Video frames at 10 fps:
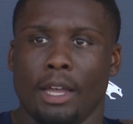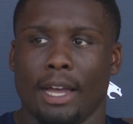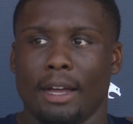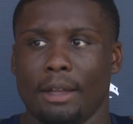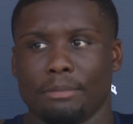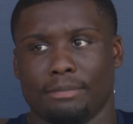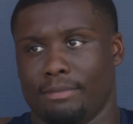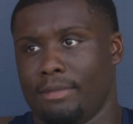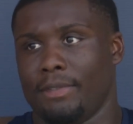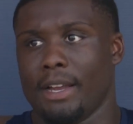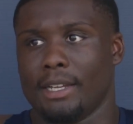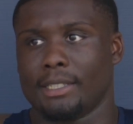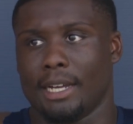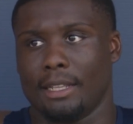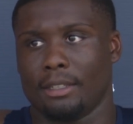Yeah, I'm very
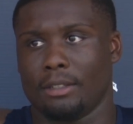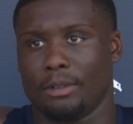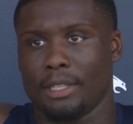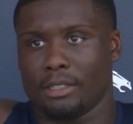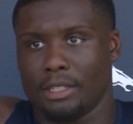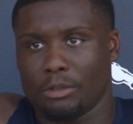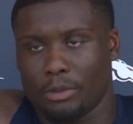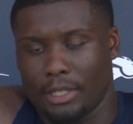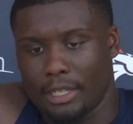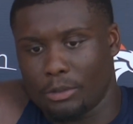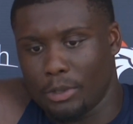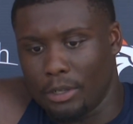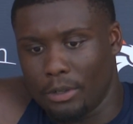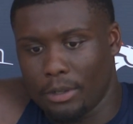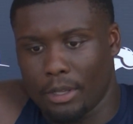excited. This one, it gets
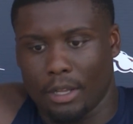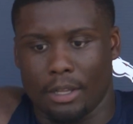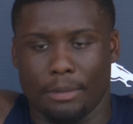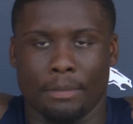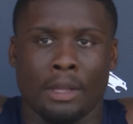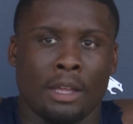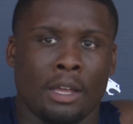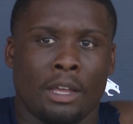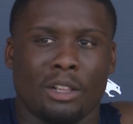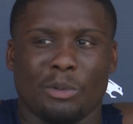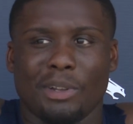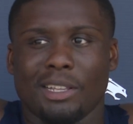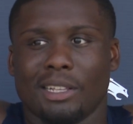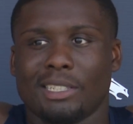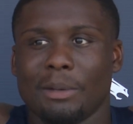real.
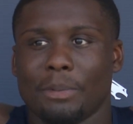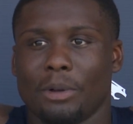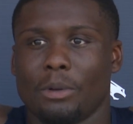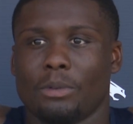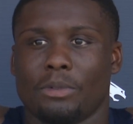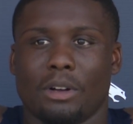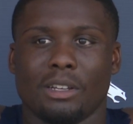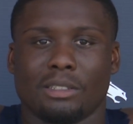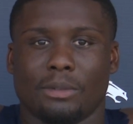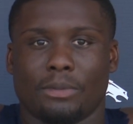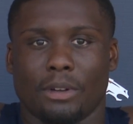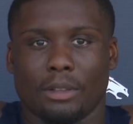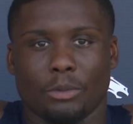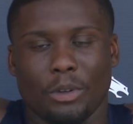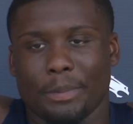Really the tempo for us up
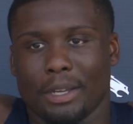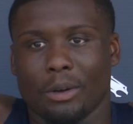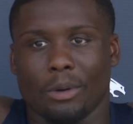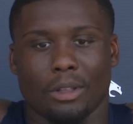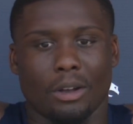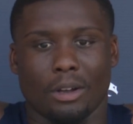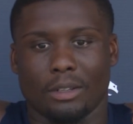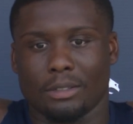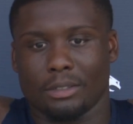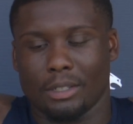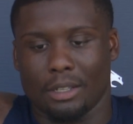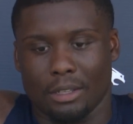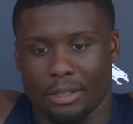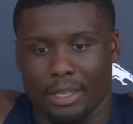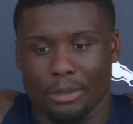front, we've been going hard,
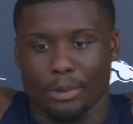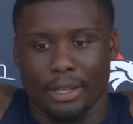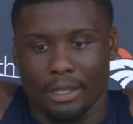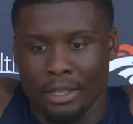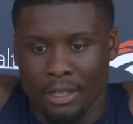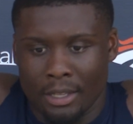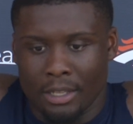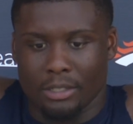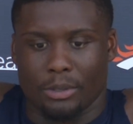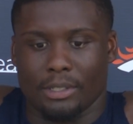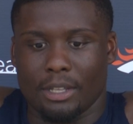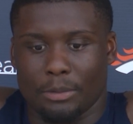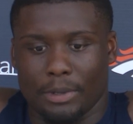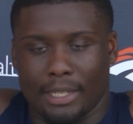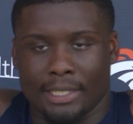either way. So there's
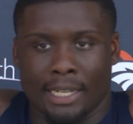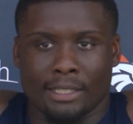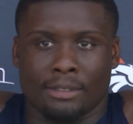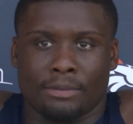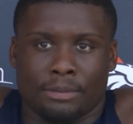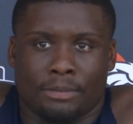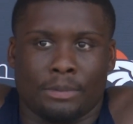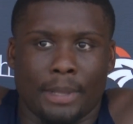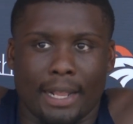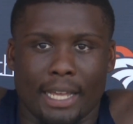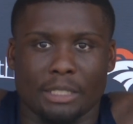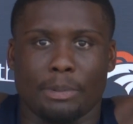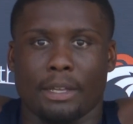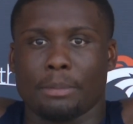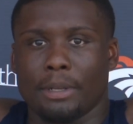nothing really changes from that
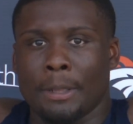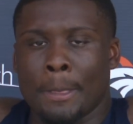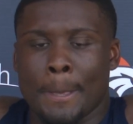aspect, but